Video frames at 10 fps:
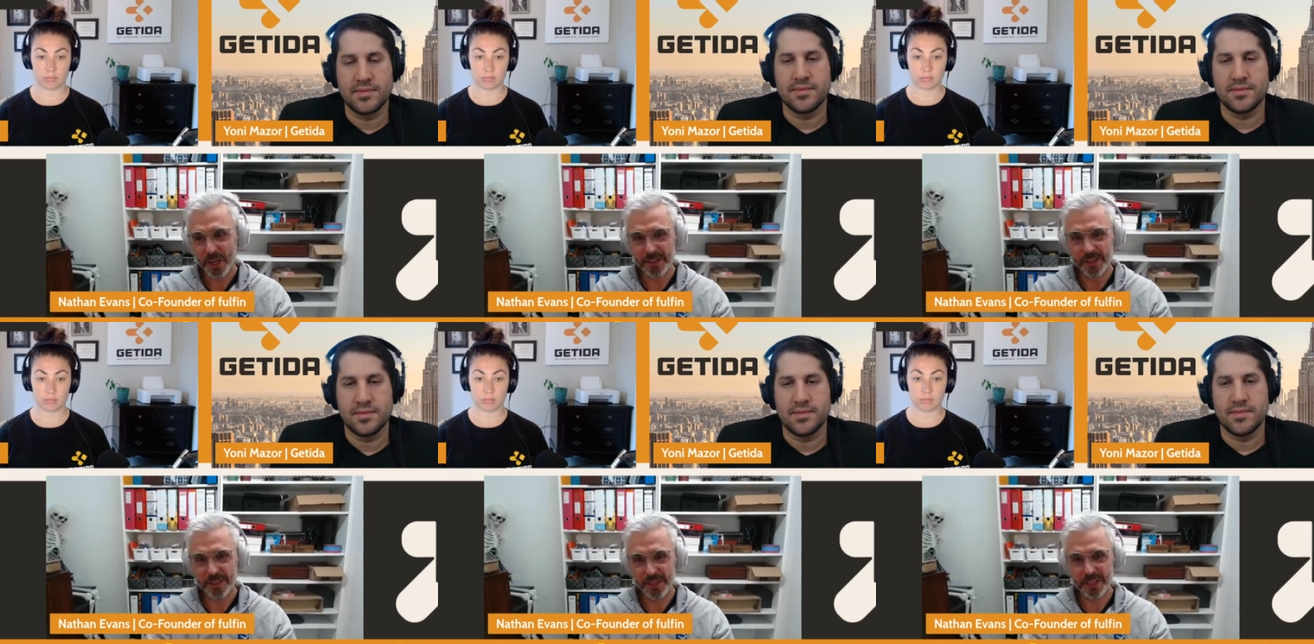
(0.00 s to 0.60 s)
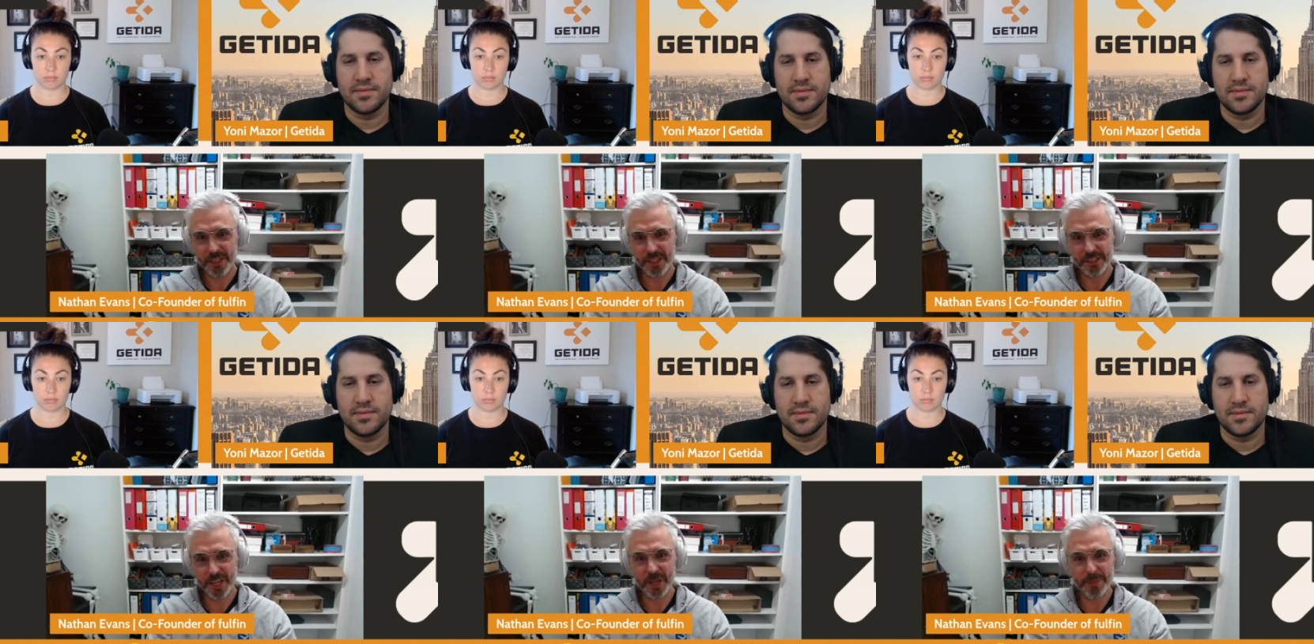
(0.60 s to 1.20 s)
Speaker 1: And they think a
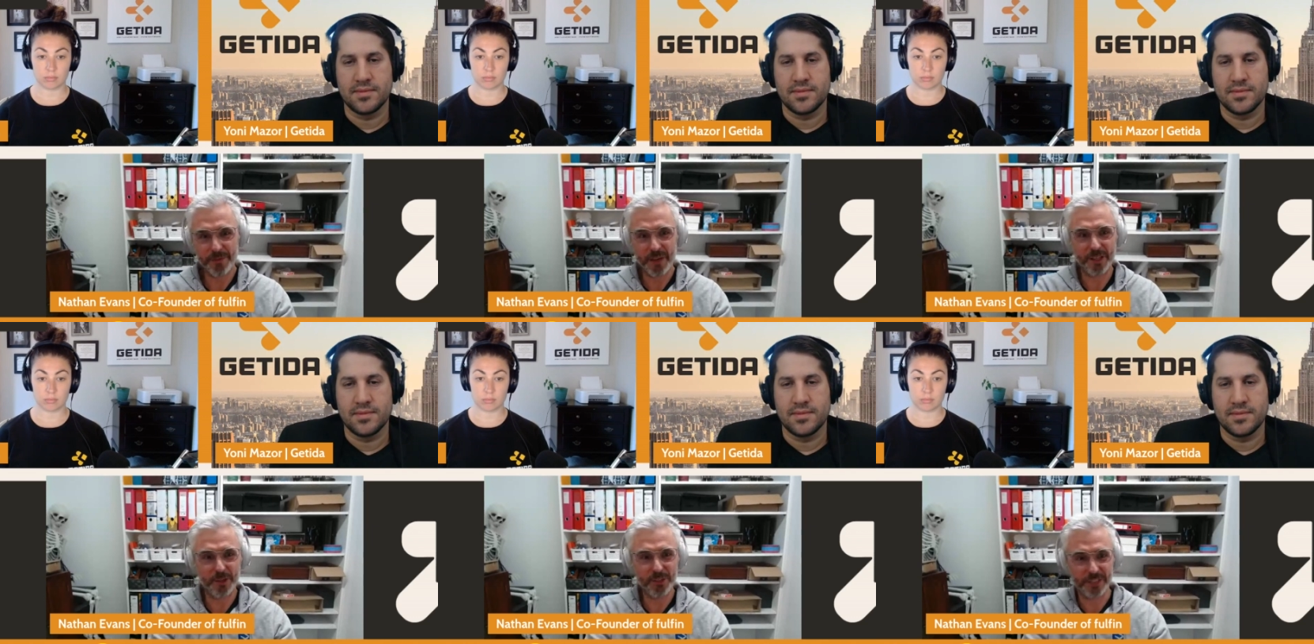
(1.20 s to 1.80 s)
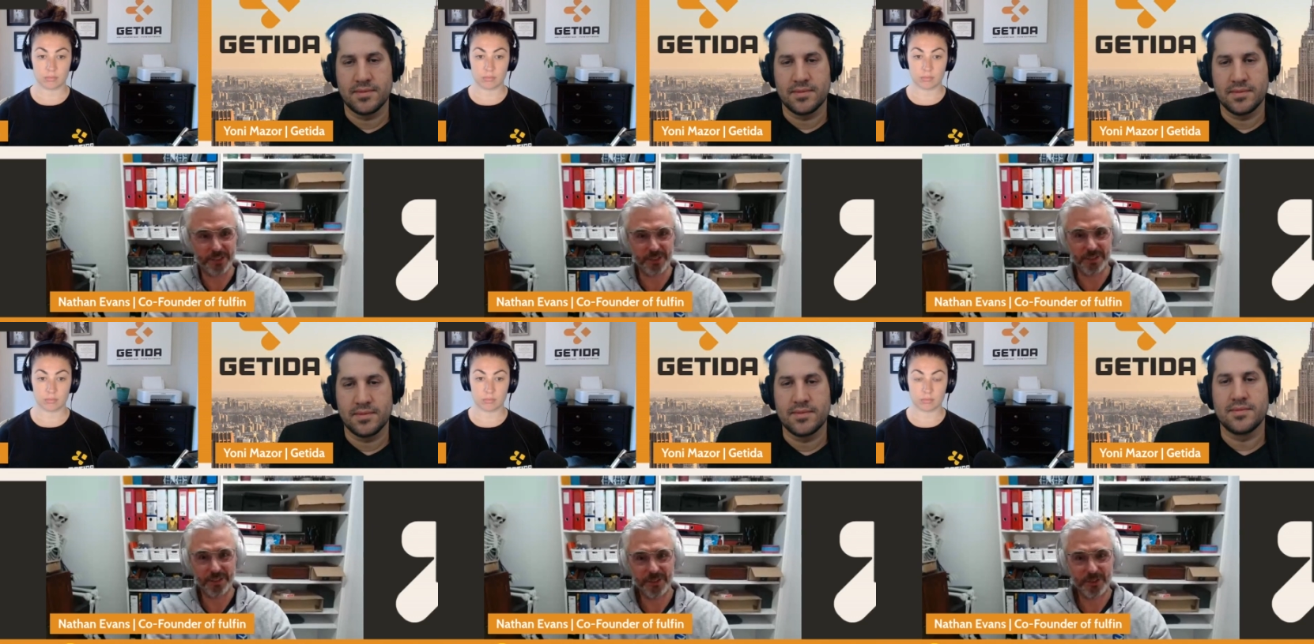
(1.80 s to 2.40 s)
type of Anglo-Saxon.
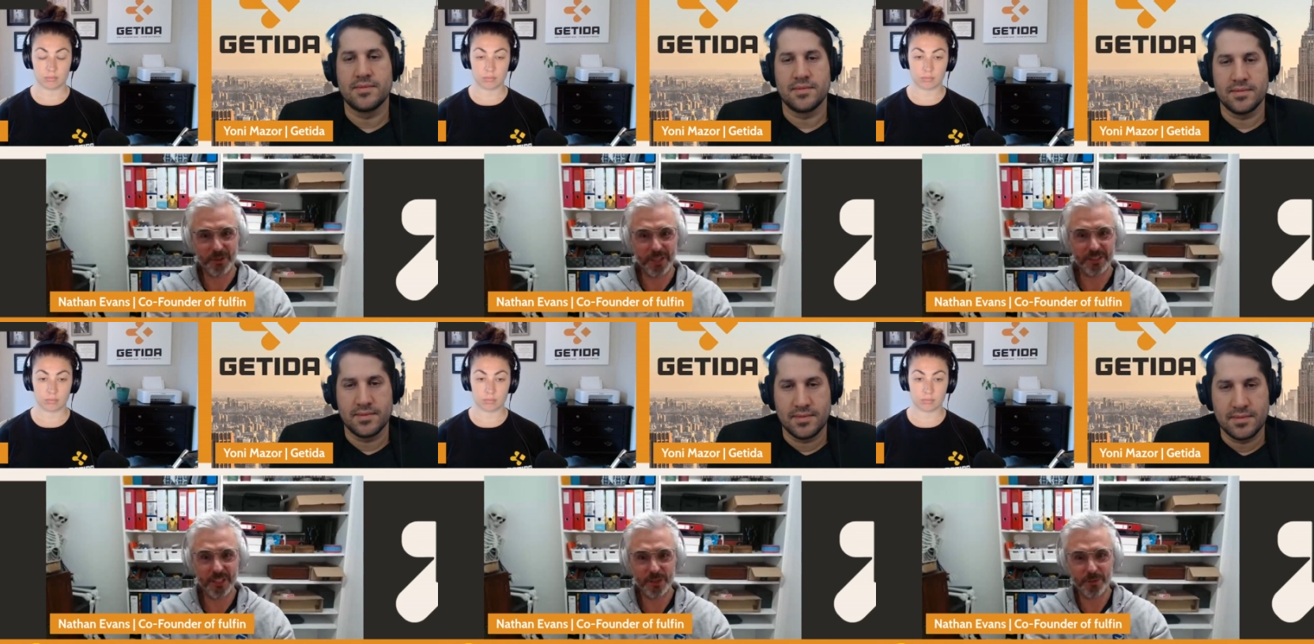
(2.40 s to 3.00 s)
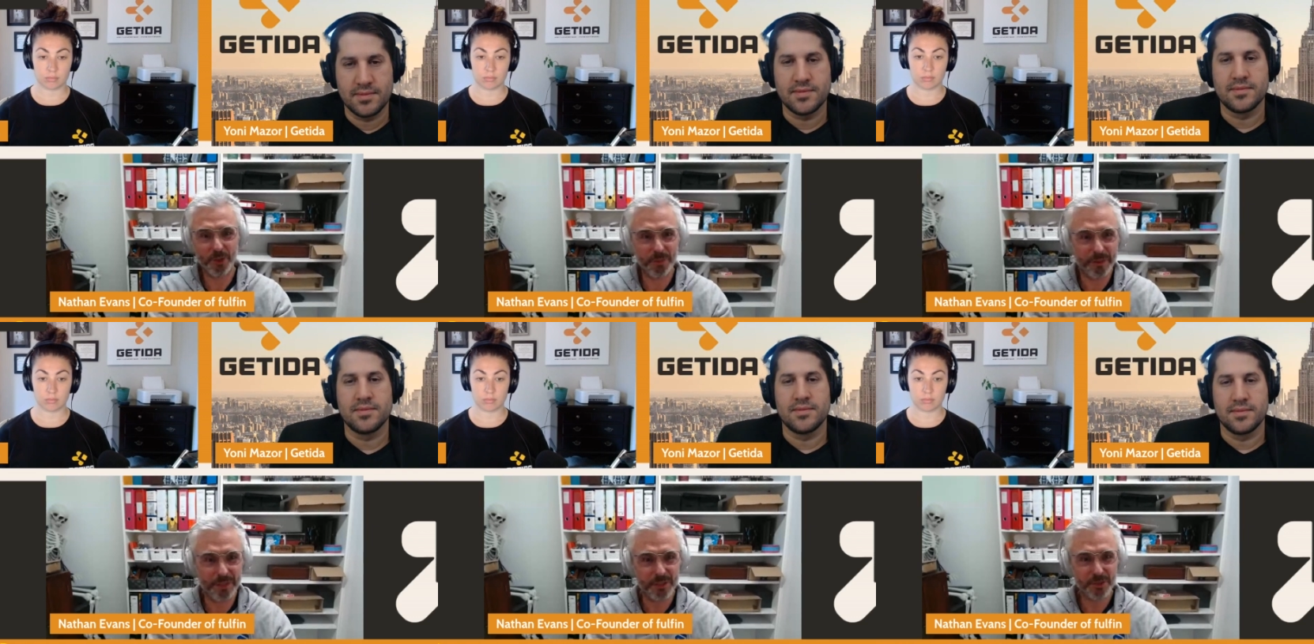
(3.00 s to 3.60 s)
So their sense of
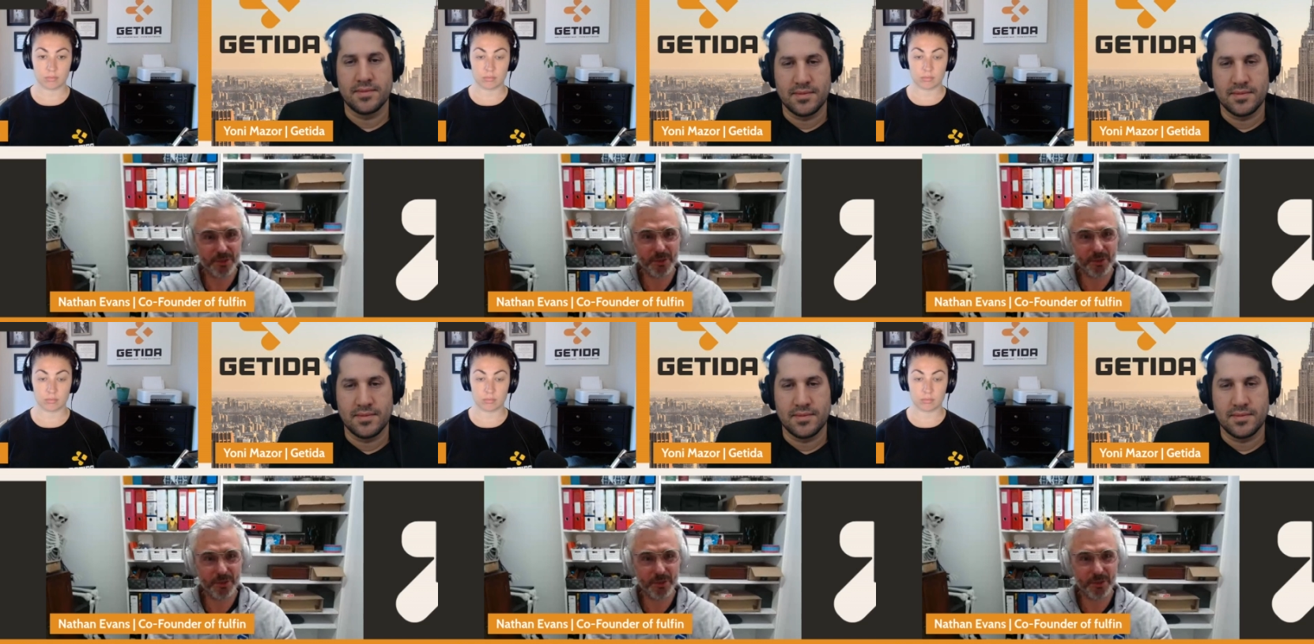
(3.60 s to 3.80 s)
humor is